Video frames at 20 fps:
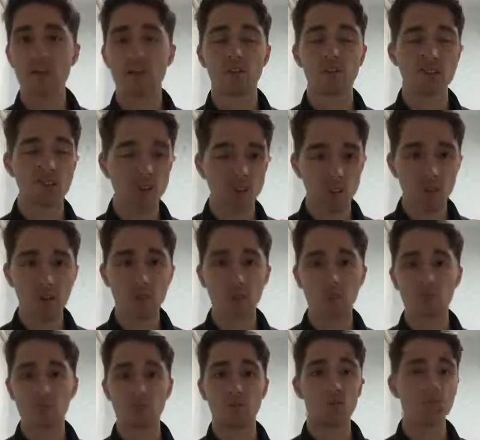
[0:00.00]
on the
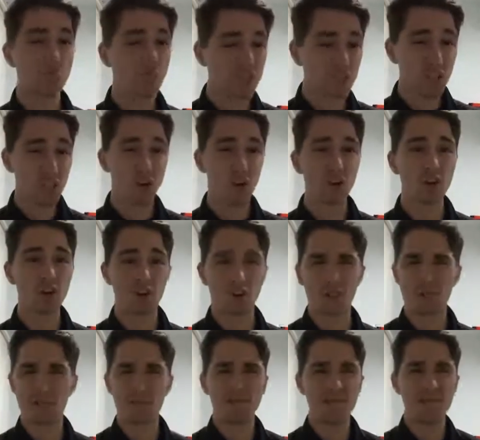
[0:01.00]
coaches, on Richo,
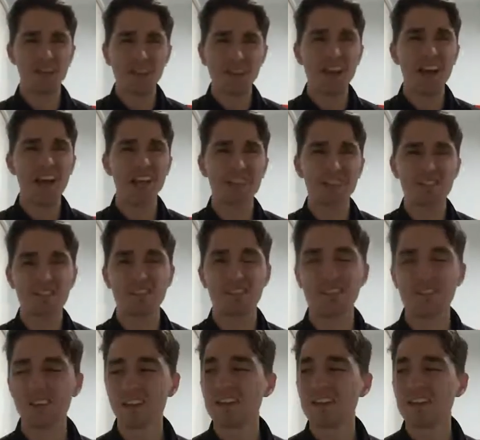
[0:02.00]
on the fans.